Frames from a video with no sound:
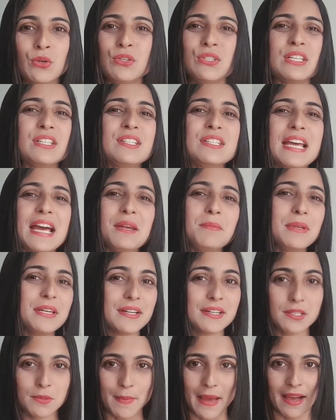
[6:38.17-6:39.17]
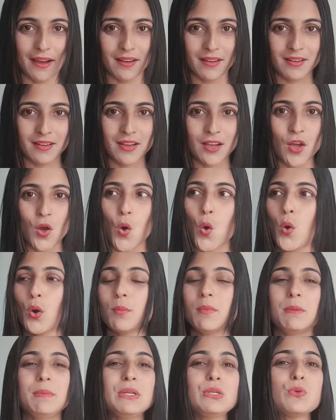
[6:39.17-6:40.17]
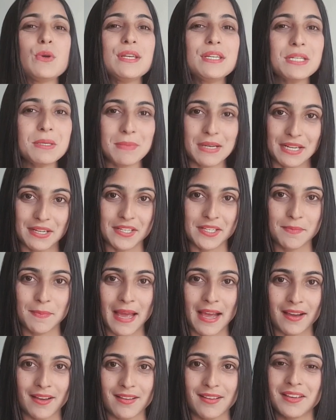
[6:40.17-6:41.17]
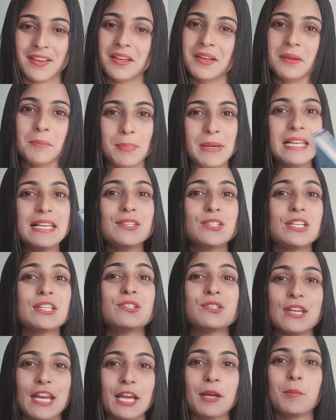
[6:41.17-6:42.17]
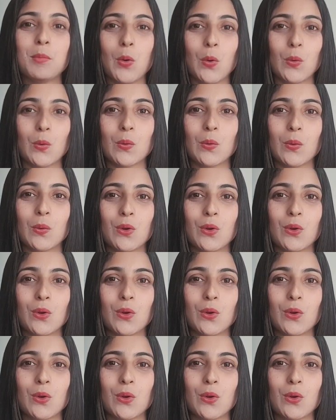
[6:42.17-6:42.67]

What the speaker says: just 10 minutes back or maybe 20 minutes back, please just take book.